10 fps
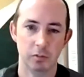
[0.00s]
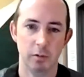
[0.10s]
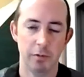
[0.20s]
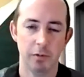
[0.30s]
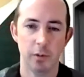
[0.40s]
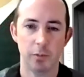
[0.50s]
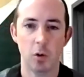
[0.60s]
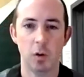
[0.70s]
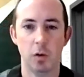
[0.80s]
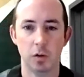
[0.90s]
we've really
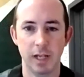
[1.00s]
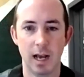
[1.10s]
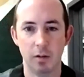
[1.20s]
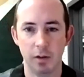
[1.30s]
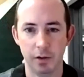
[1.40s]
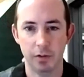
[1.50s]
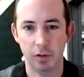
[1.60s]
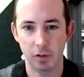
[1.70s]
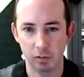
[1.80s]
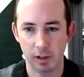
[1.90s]
broken those down
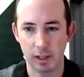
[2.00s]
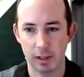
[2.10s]
into